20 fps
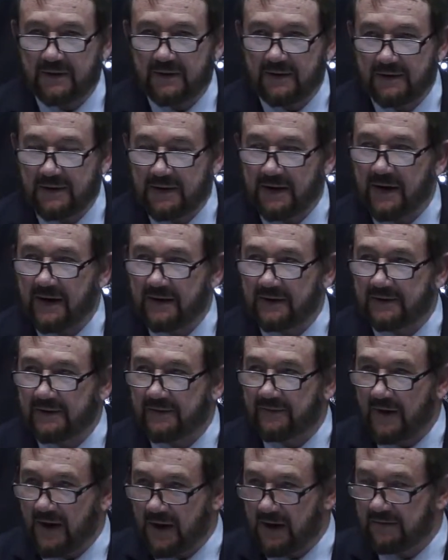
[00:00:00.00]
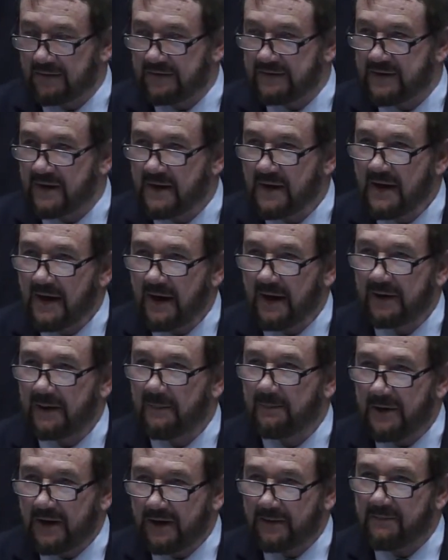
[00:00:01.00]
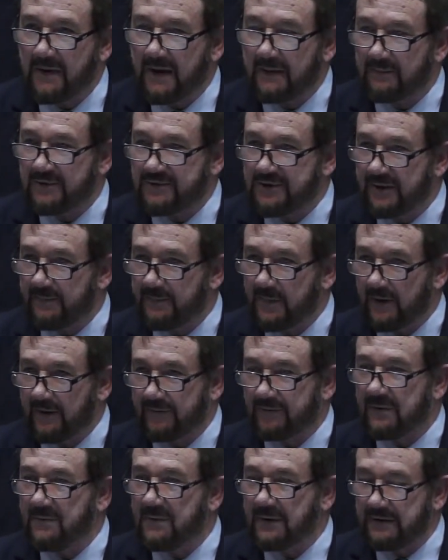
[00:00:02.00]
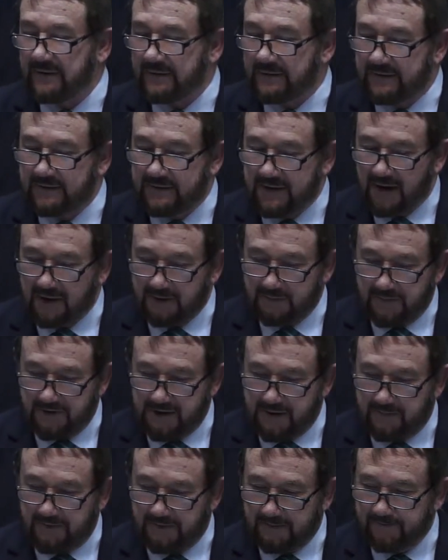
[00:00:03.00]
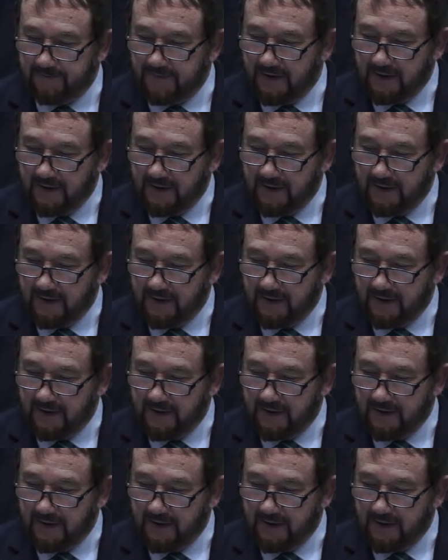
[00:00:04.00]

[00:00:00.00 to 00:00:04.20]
in the island of Ireland and a big membership of committed dog people.